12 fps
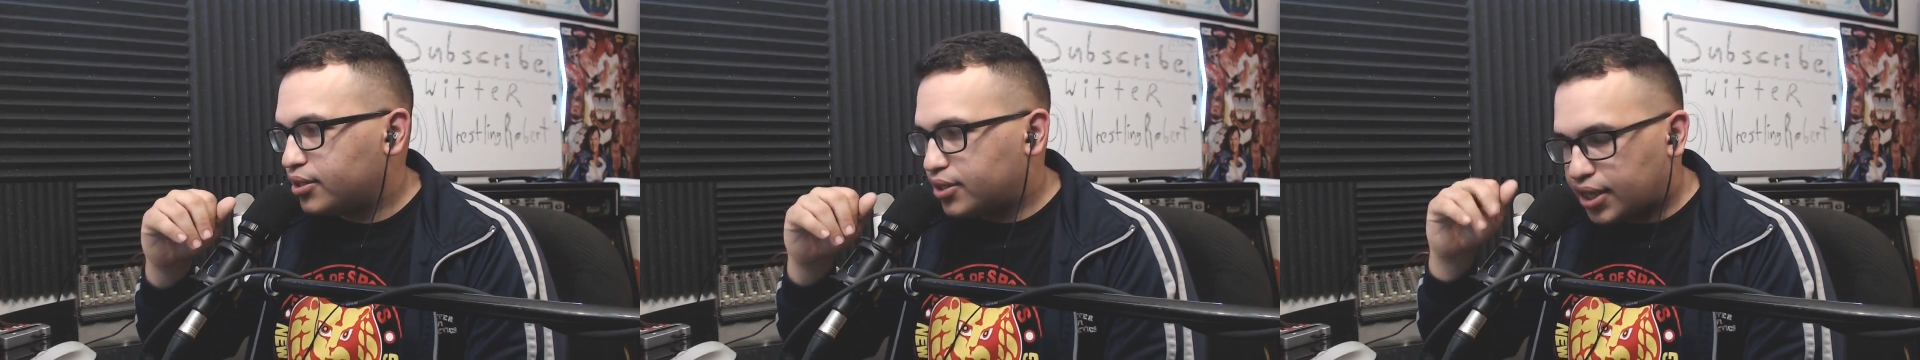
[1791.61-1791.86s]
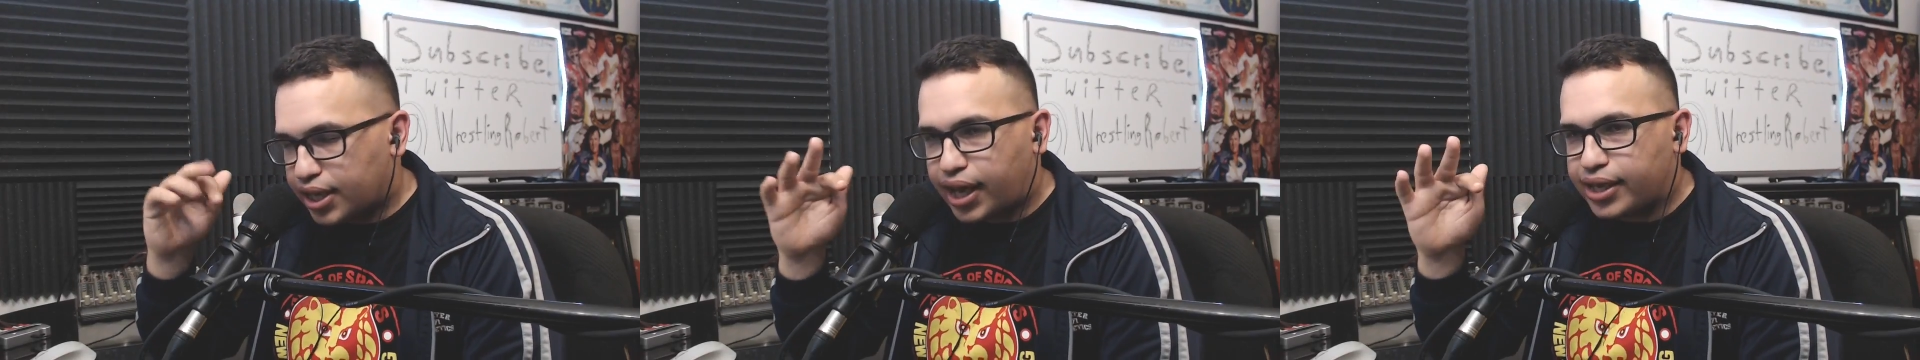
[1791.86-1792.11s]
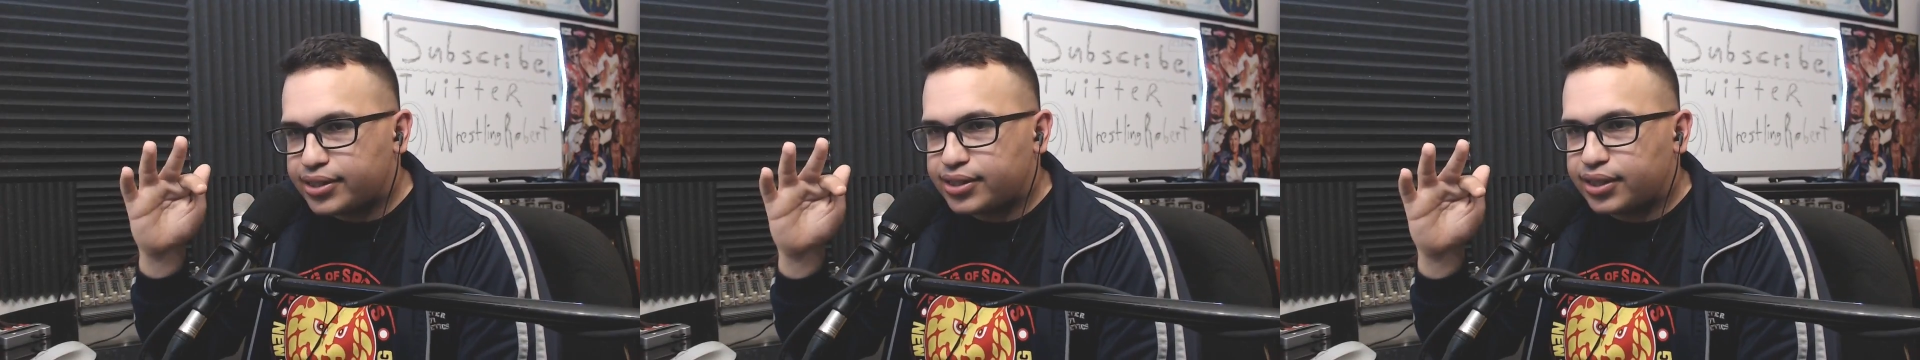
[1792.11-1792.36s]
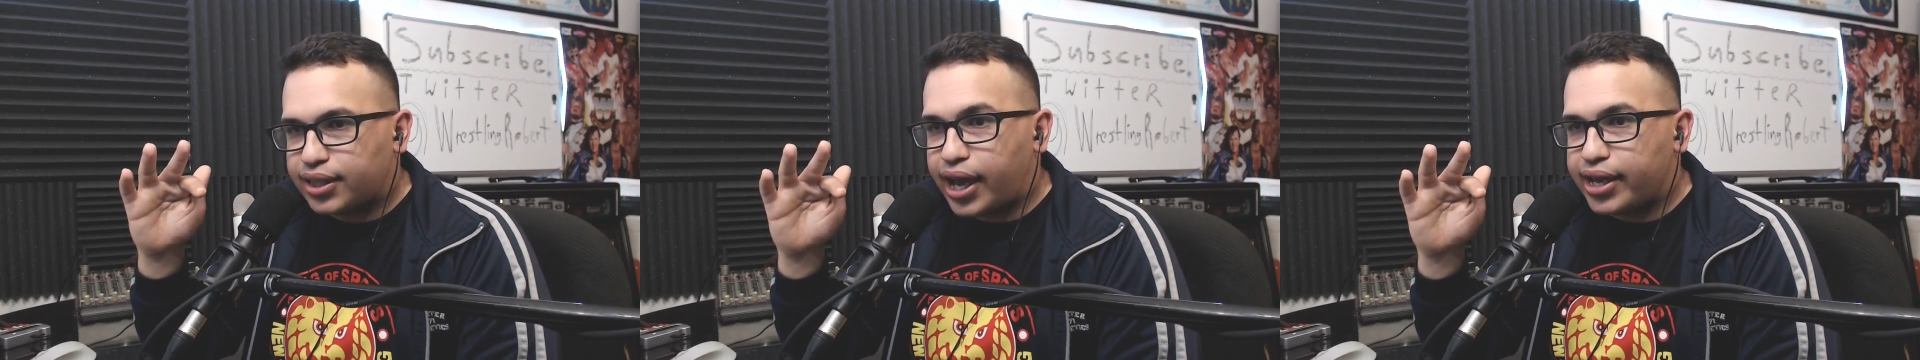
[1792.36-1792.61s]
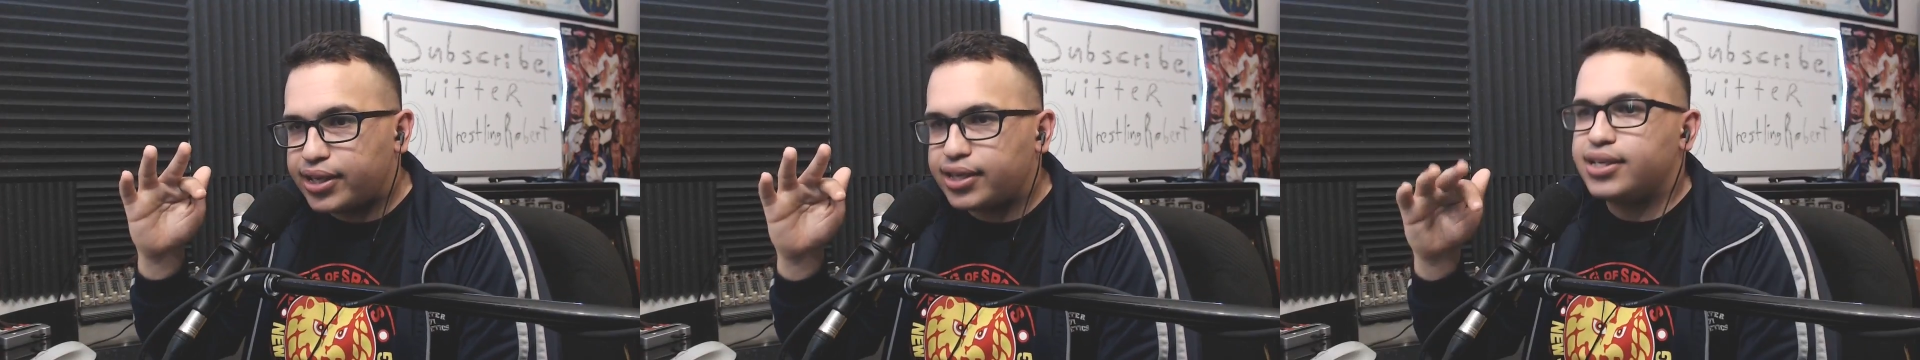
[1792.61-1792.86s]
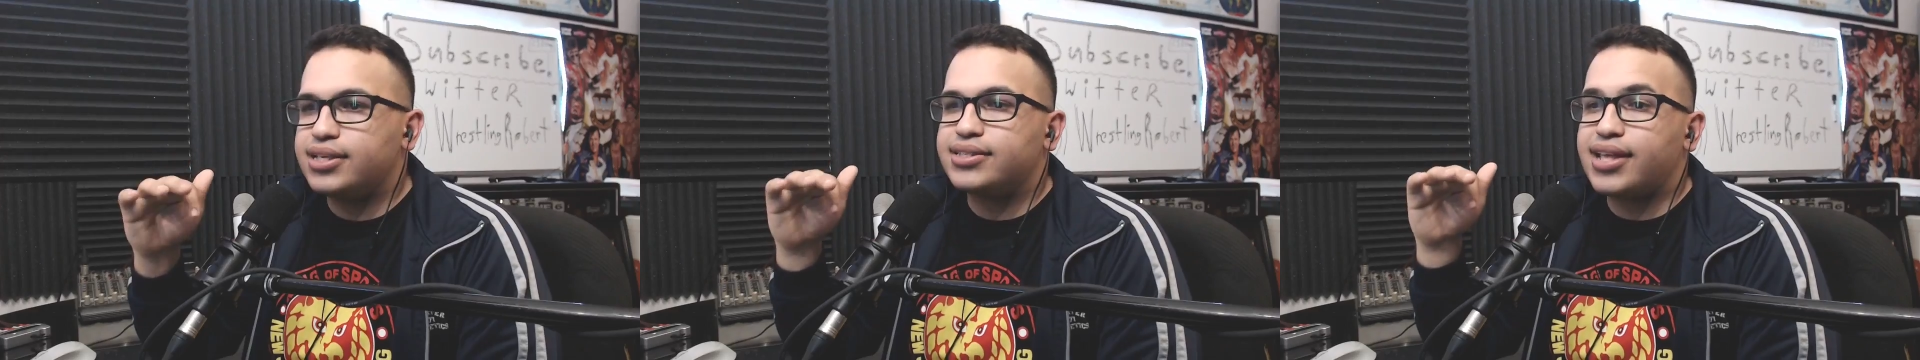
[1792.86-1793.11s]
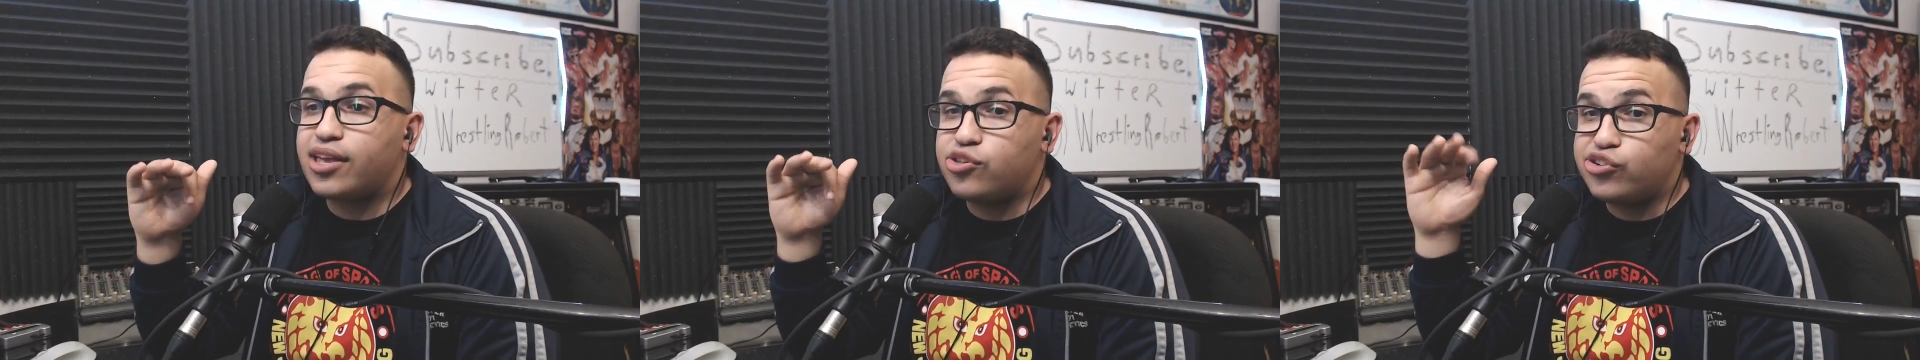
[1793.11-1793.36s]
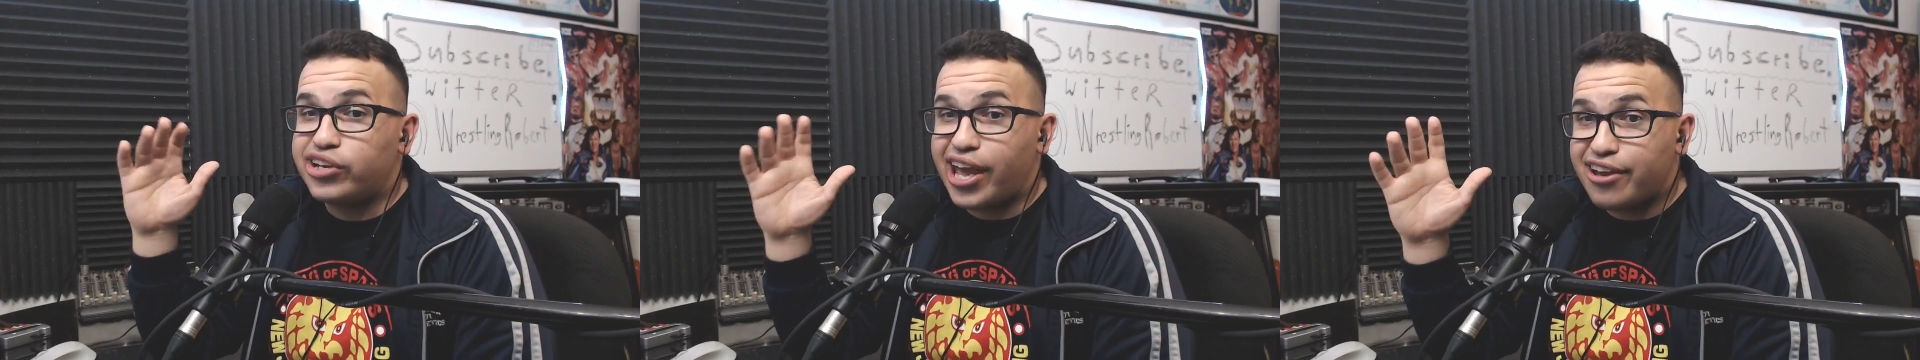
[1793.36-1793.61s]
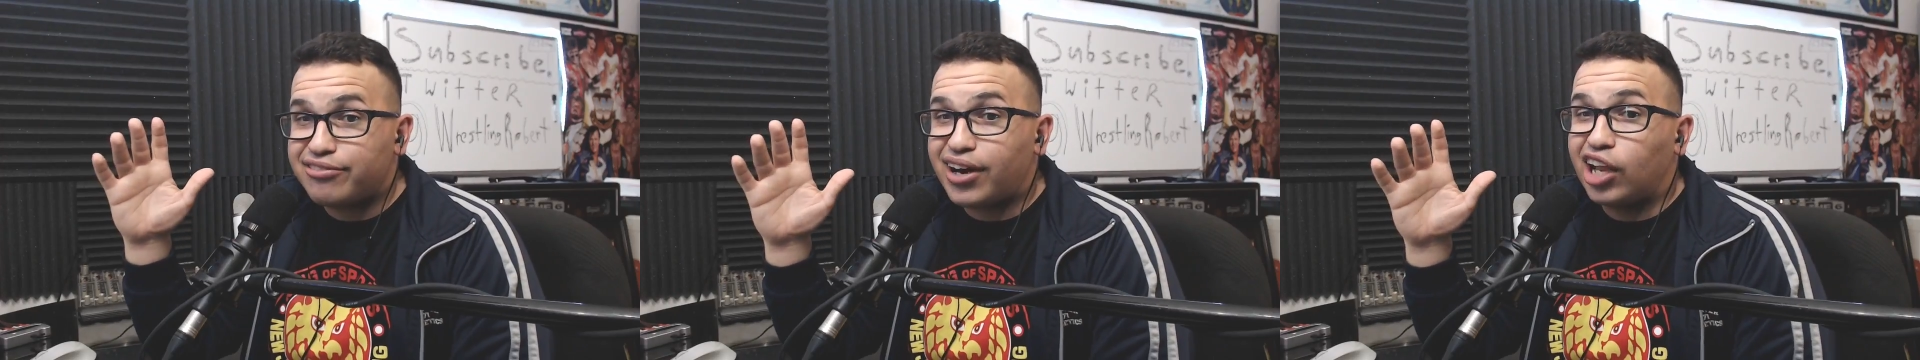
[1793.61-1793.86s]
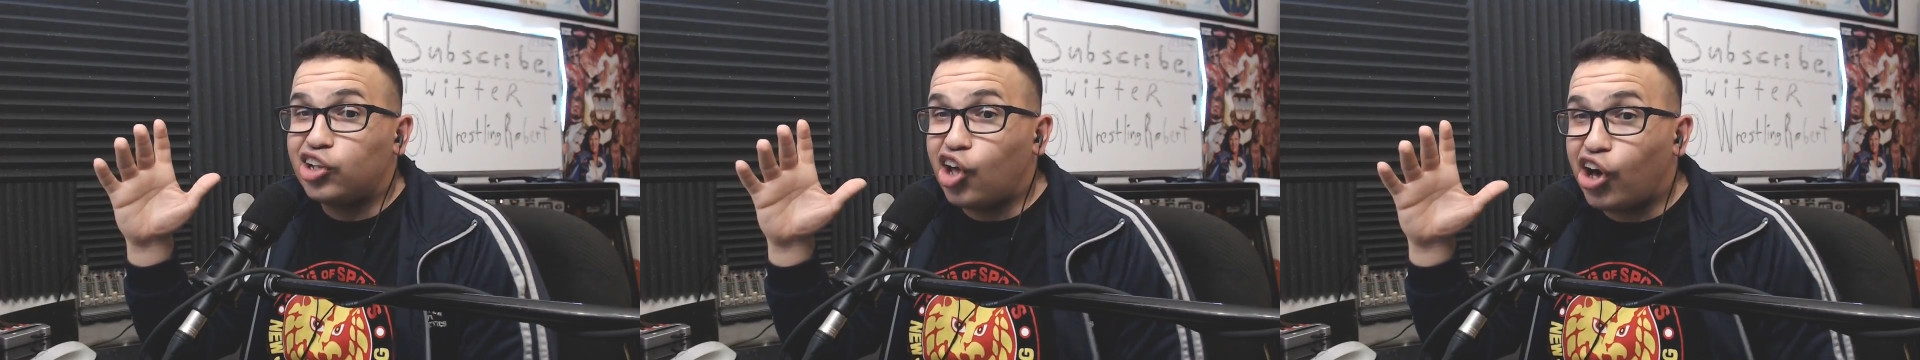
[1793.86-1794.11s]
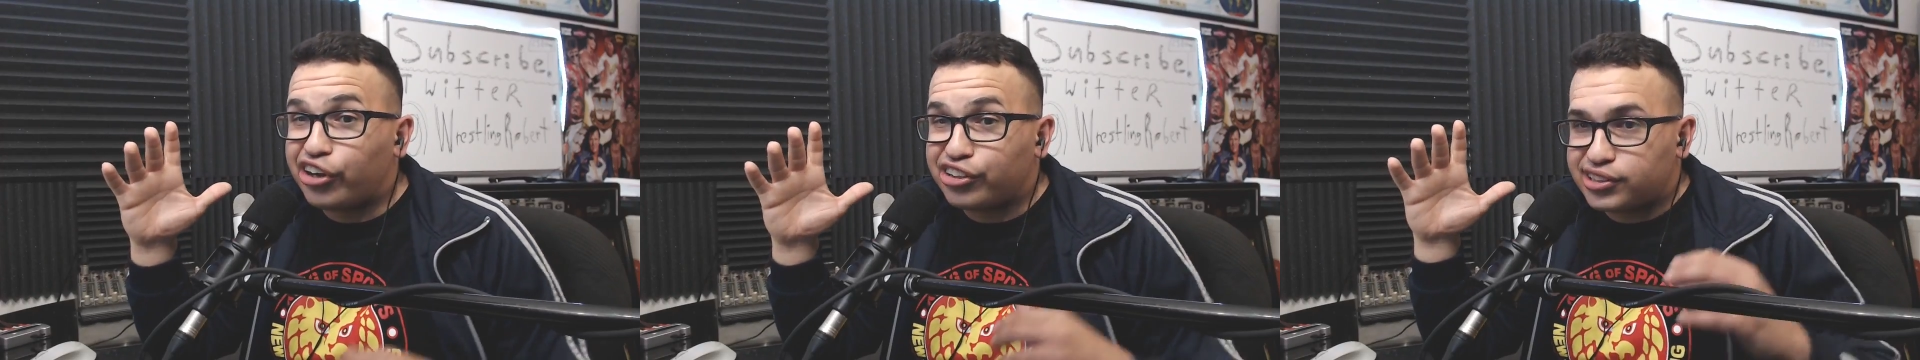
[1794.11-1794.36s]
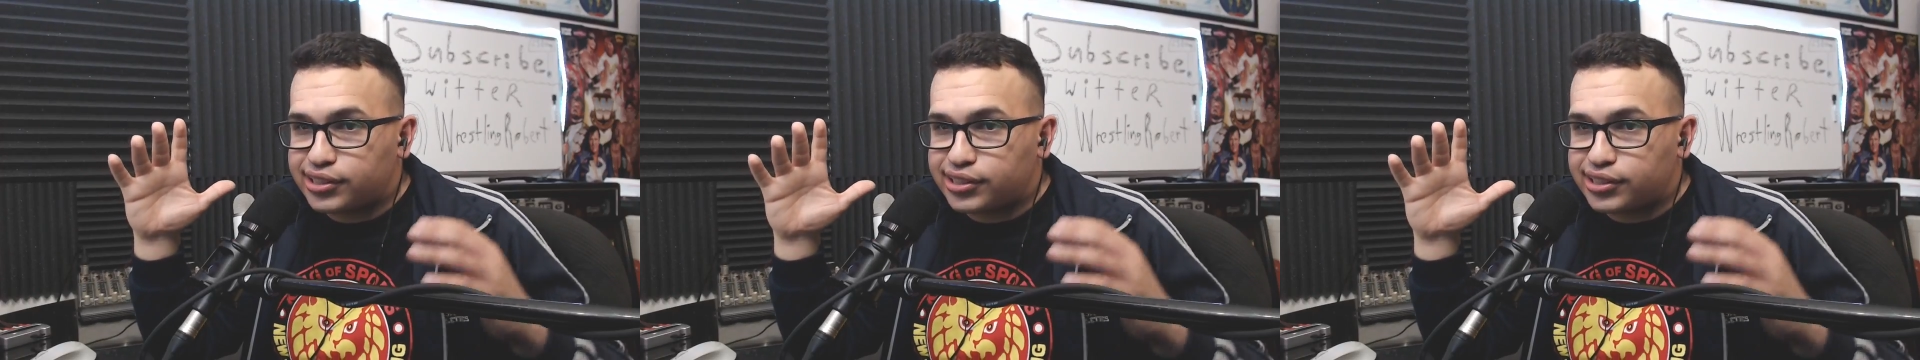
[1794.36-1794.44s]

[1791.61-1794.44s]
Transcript: that I like is that you gave a lot of